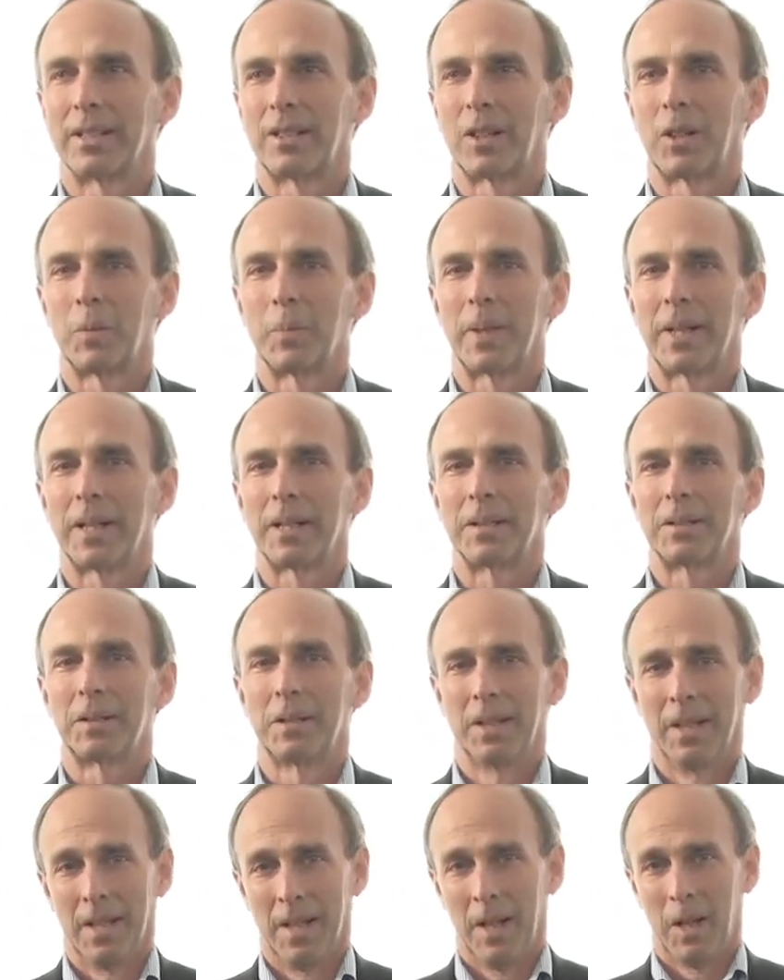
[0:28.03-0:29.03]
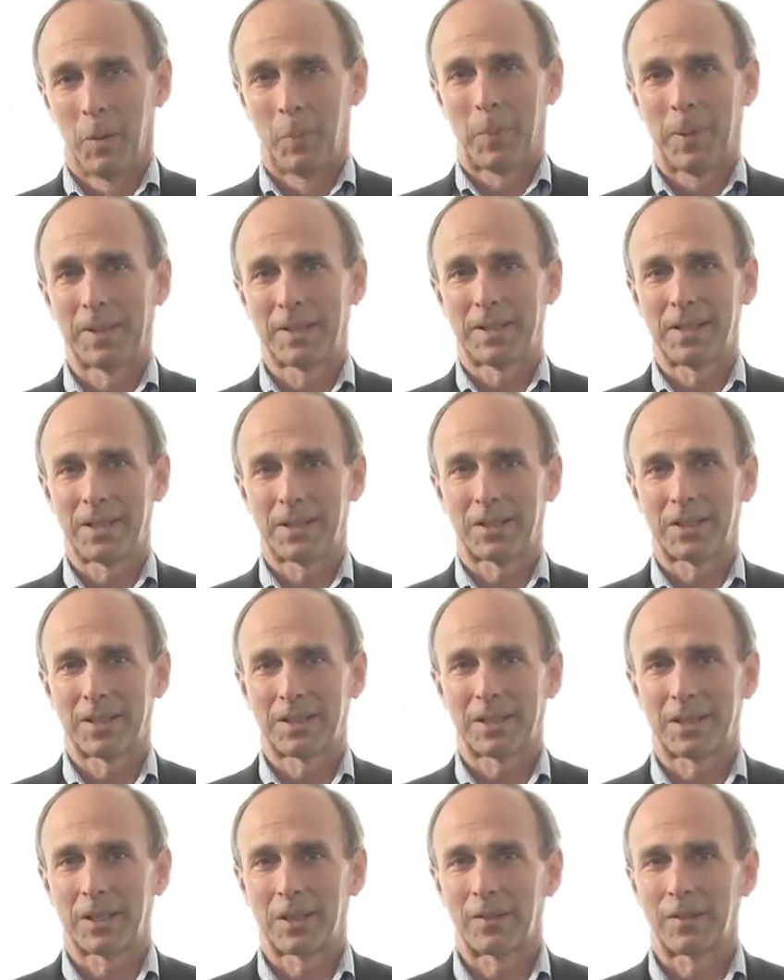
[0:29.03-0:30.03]
And our main business
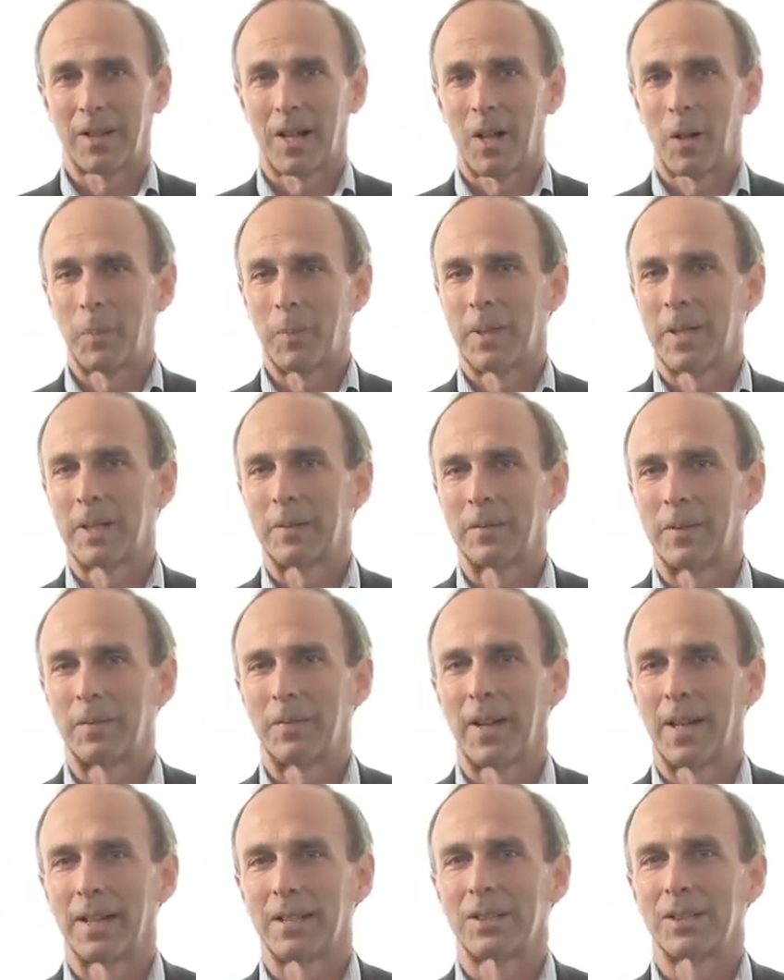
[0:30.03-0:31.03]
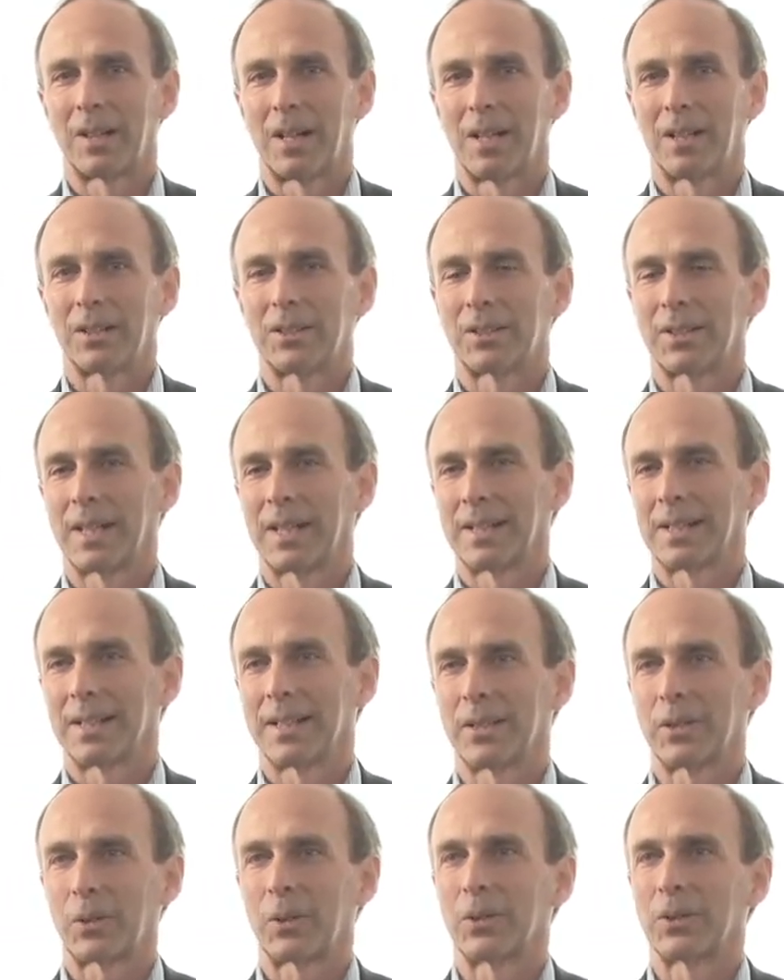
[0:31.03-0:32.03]
is the development of advanced solid state
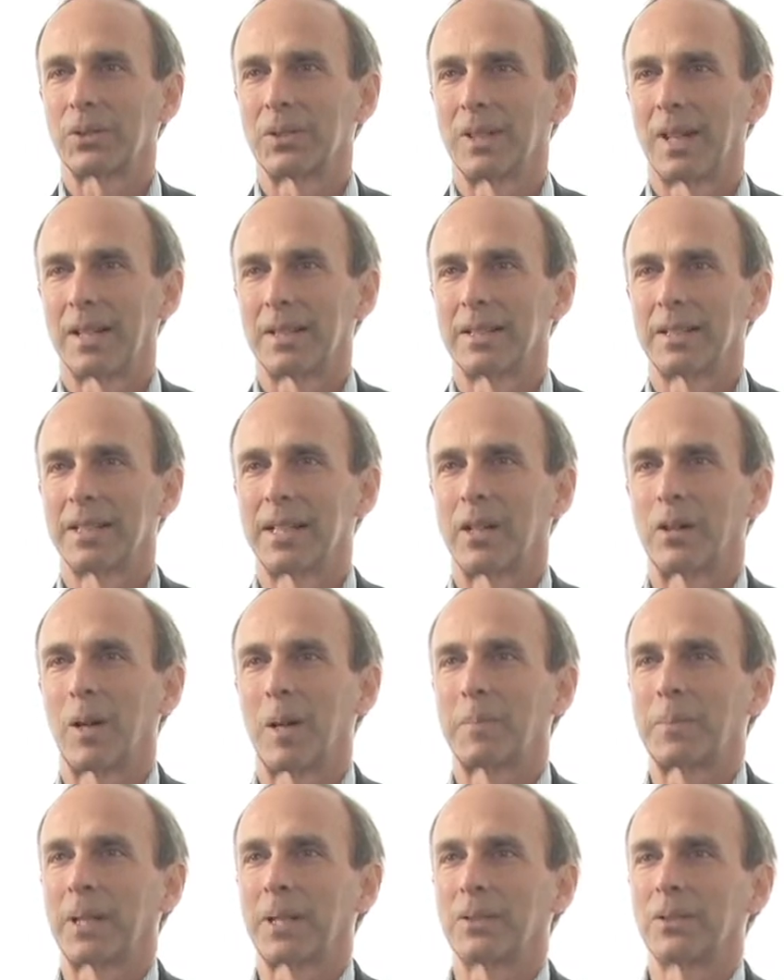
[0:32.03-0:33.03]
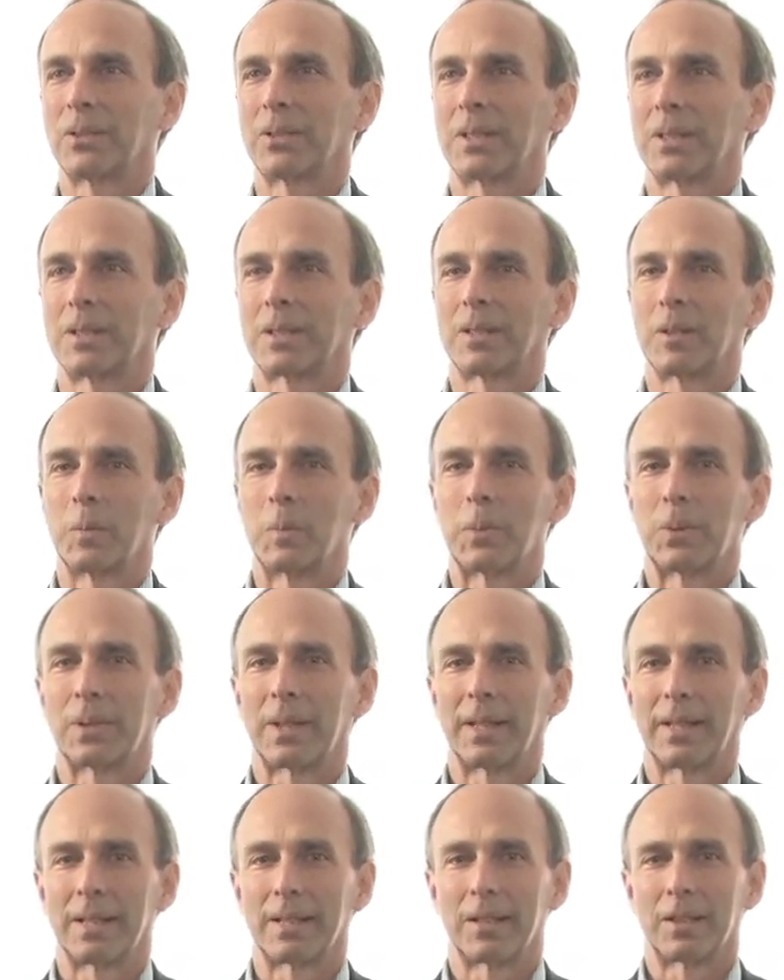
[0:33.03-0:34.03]
lasers, nonlinear optical
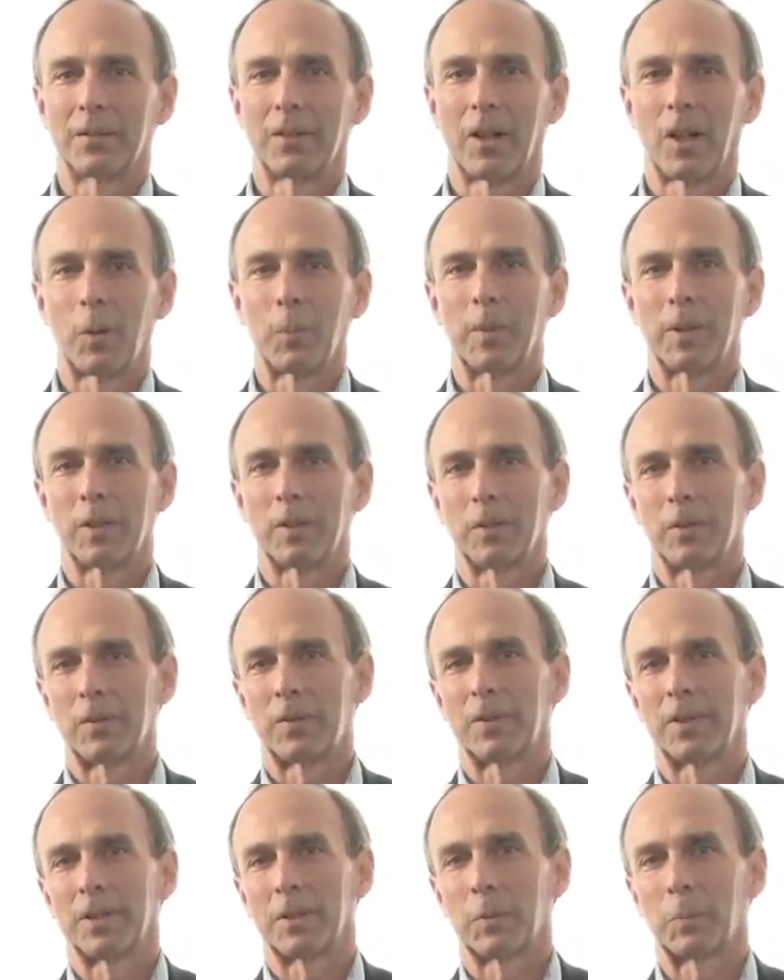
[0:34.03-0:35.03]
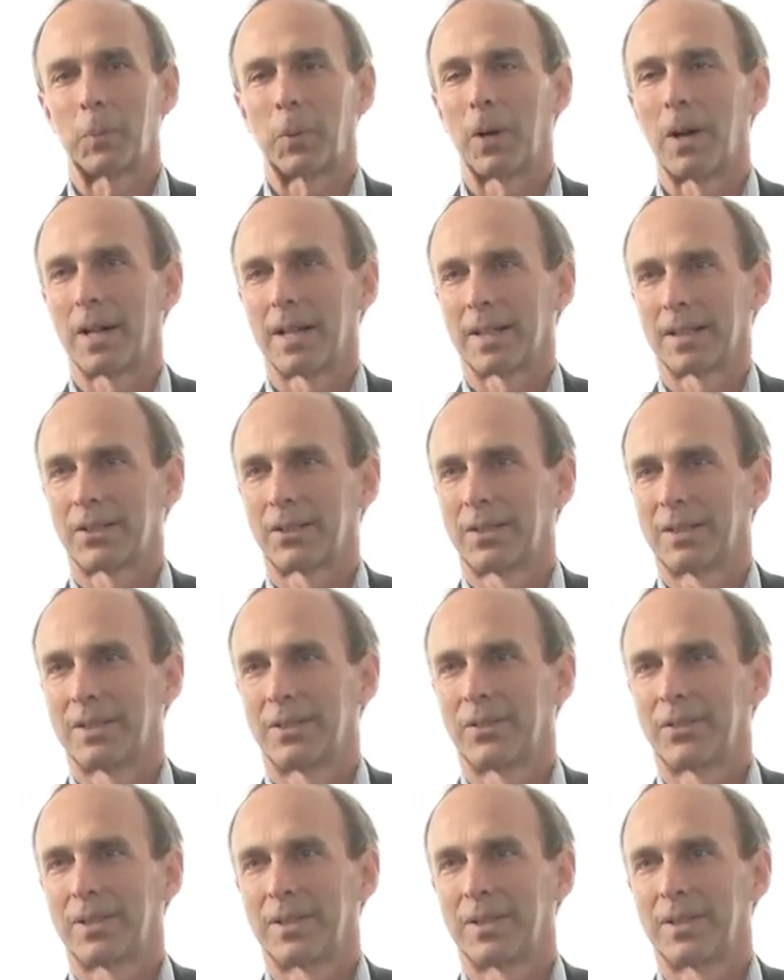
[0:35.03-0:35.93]
systems, and development of uh, products.